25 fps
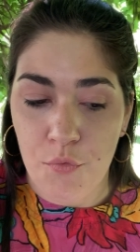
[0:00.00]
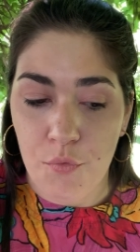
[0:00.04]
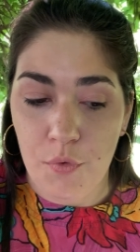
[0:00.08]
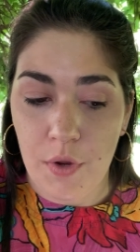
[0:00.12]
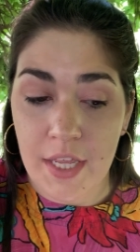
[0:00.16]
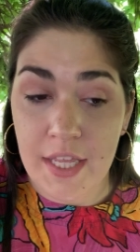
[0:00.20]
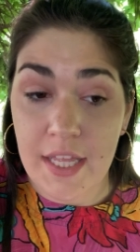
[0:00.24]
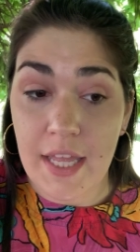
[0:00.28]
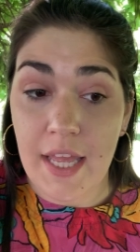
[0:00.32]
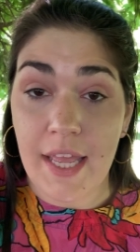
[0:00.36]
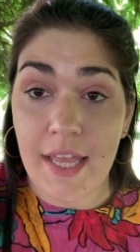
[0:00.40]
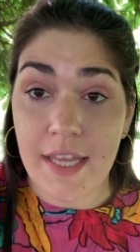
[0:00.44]

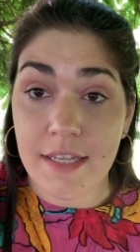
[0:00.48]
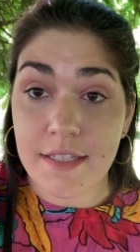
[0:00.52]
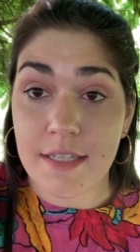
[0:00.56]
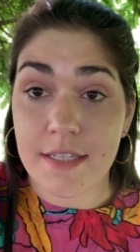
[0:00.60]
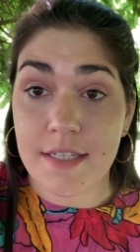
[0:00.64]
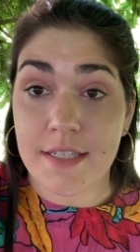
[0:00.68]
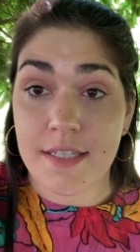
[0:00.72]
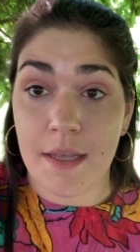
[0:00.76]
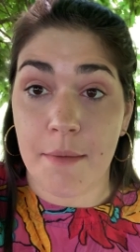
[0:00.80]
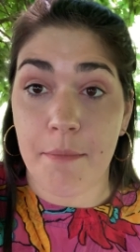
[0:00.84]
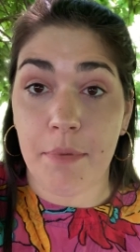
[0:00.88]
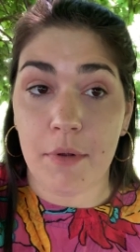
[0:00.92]
it is
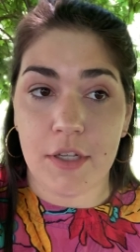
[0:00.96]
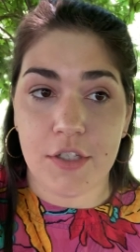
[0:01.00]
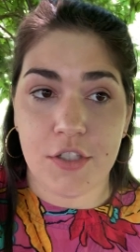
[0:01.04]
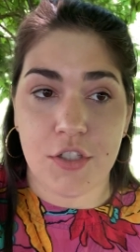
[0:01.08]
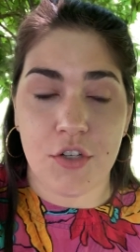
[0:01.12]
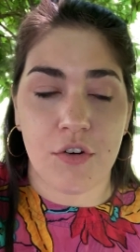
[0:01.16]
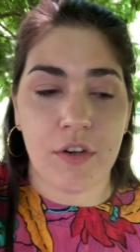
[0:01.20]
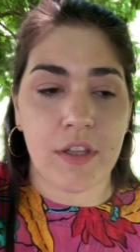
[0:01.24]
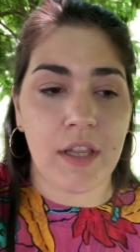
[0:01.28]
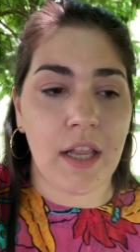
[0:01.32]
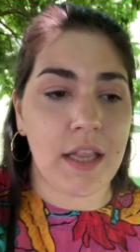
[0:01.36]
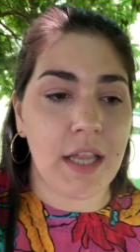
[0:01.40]
as simple as
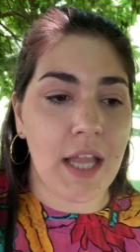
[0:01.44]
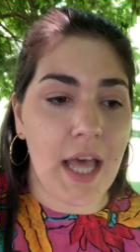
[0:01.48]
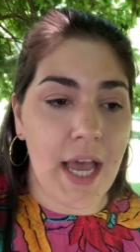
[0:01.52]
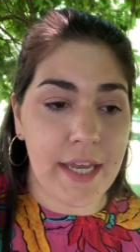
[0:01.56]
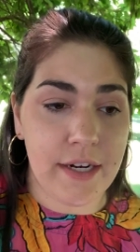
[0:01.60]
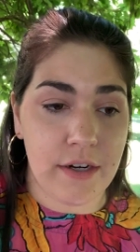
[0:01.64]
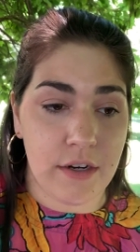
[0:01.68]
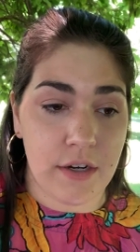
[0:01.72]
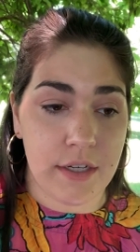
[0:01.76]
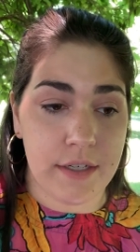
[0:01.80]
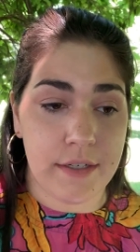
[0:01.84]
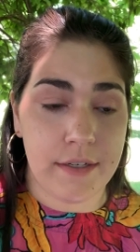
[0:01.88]
turning the
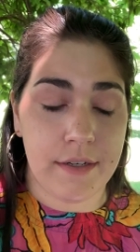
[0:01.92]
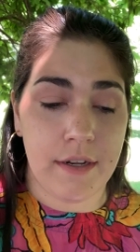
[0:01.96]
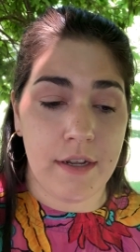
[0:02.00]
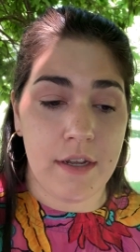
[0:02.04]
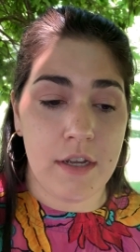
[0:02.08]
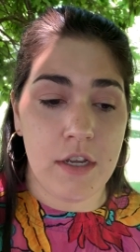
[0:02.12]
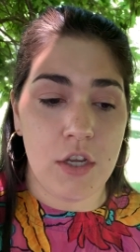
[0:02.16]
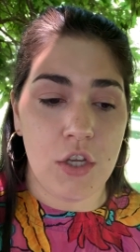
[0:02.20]
light on.